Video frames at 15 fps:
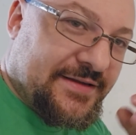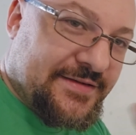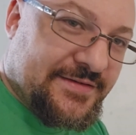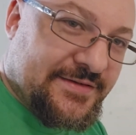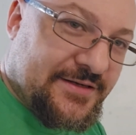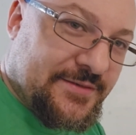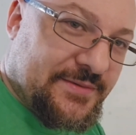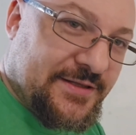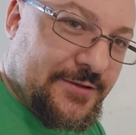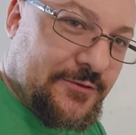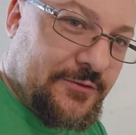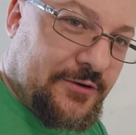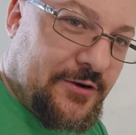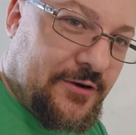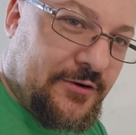this is going to be a
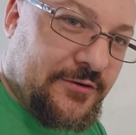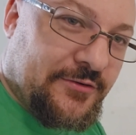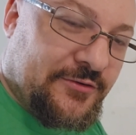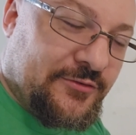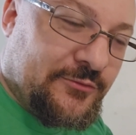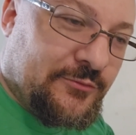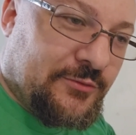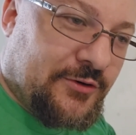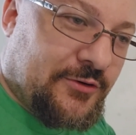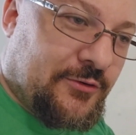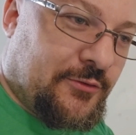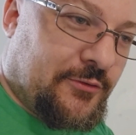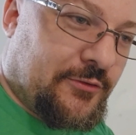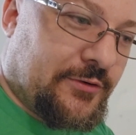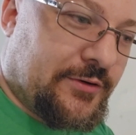little hard to
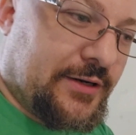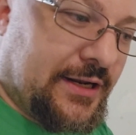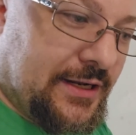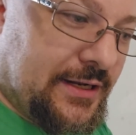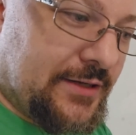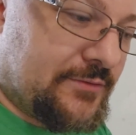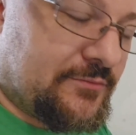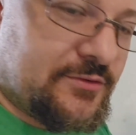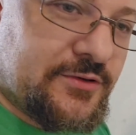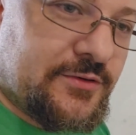record and